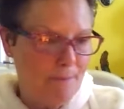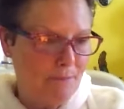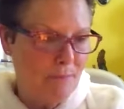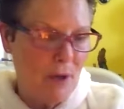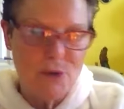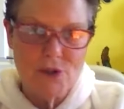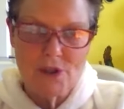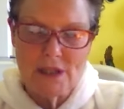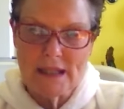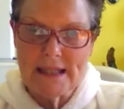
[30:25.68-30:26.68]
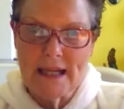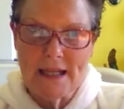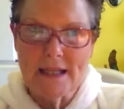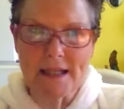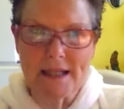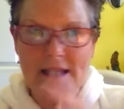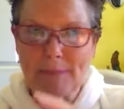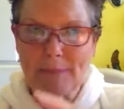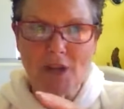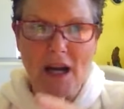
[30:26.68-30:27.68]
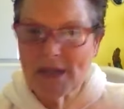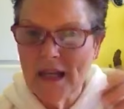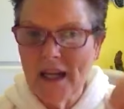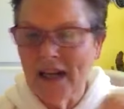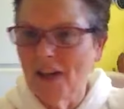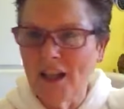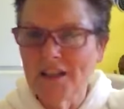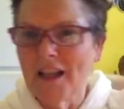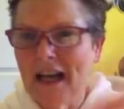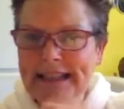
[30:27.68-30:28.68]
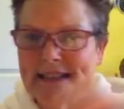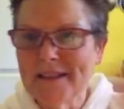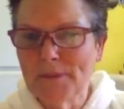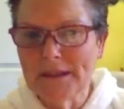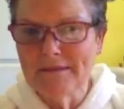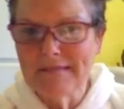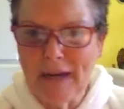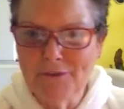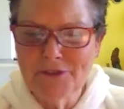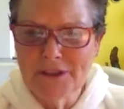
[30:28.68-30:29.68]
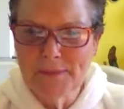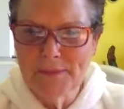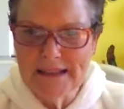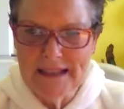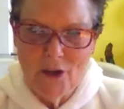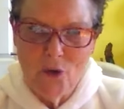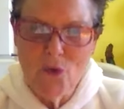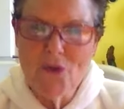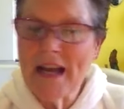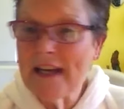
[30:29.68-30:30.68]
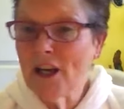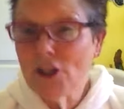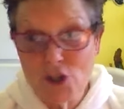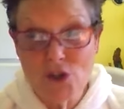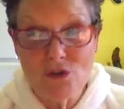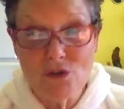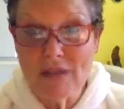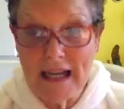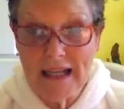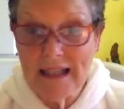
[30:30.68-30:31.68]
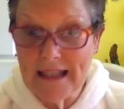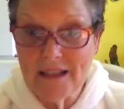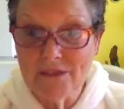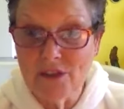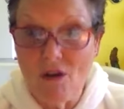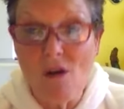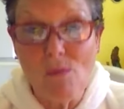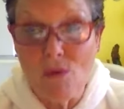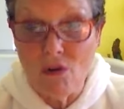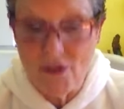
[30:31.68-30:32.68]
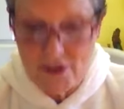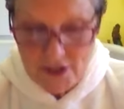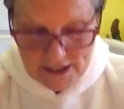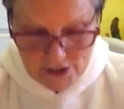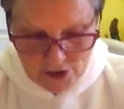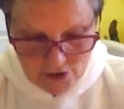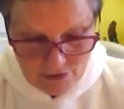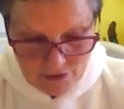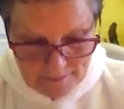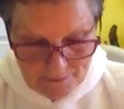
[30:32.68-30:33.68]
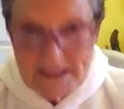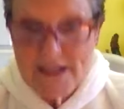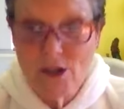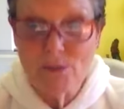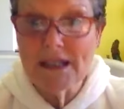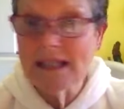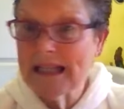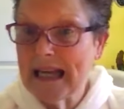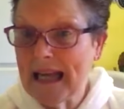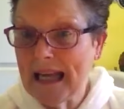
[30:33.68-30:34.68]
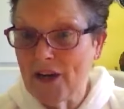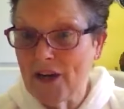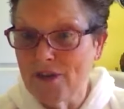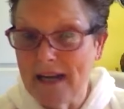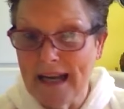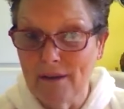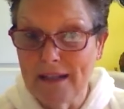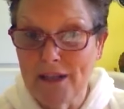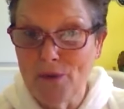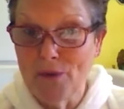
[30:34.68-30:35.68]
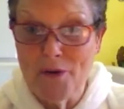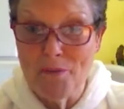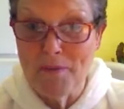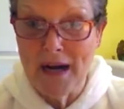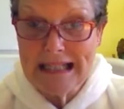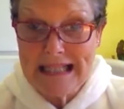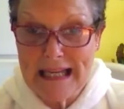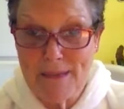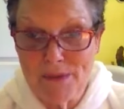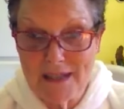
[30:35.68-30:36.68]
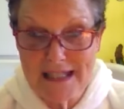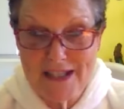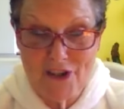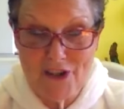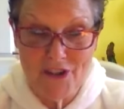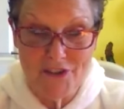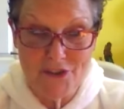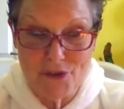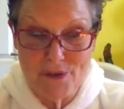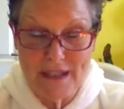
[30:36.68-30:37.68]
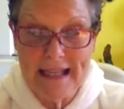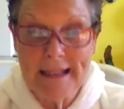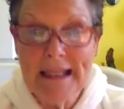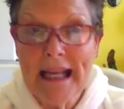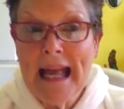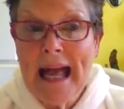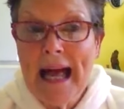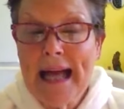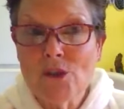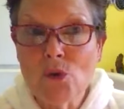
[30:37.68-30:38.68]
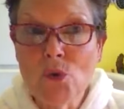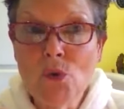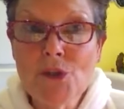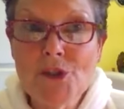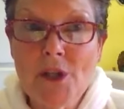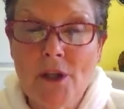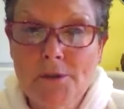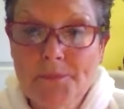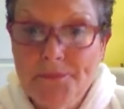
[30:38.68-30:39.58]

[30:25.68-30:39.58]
posts sometimes, and I'll like them and love them and all of that, and I should do that a hell of a lot more than I do. So I'm going to state that here and now. Anyone on my team, I'm going to start doing it. And also,